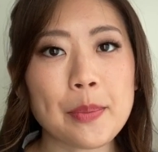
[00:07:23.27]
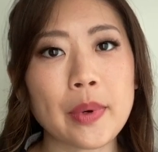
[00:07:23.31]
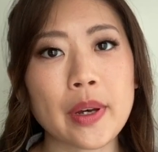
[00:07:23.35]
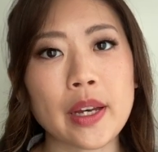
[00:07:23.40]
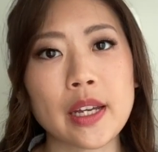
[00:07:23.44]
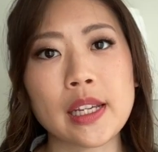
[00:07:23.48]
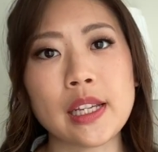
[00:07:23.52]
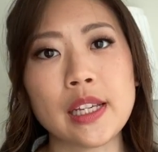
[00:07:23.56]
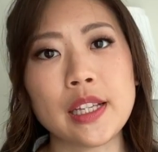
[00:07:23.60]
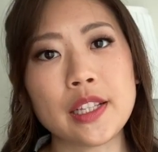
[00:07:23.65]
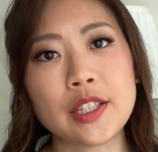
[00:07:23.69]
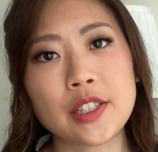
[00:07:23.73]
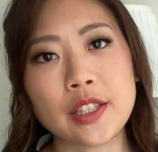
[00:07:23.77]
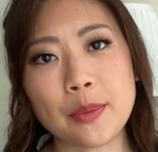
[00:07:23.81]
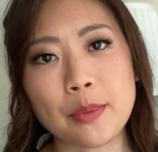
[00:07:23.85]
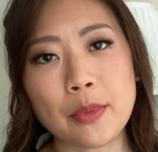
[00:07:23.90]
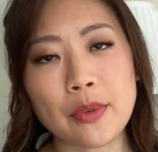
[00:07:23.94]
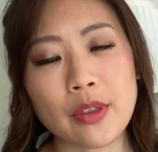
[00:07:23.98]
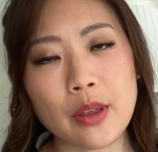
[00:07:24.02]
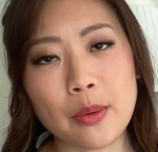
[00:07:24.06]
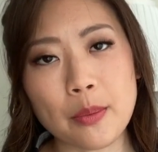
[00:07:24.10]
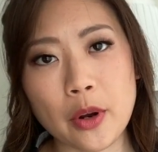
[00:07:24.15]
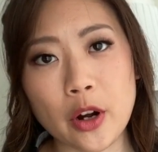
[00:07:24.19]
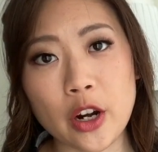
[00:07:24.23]
but some
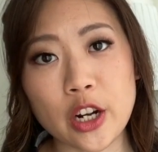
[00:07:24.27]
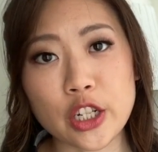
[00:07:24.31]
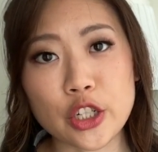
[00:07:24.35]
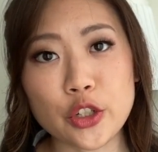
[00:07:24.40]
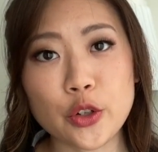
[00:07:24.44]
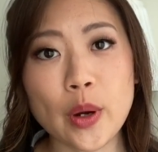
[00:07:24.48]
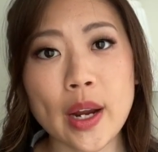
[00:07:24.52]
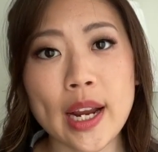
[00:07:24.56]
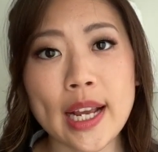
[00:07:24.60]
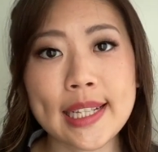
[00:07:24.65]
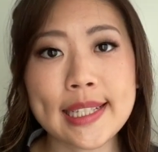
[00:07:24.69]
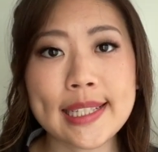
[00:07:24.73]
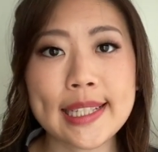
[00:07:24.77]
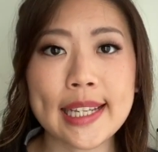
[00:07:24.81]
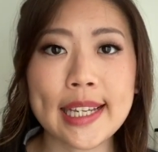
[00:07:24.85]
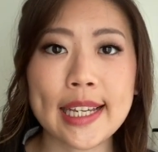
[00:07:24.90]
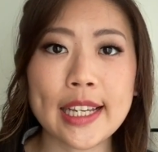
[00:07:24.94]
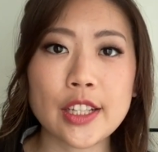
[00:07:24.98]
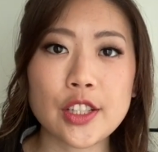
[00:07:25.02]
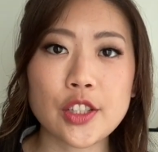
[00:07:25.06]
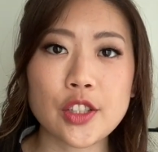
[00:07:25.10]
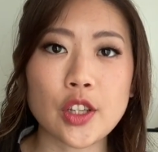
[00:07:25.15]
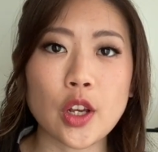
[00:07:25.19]
of them are in transit.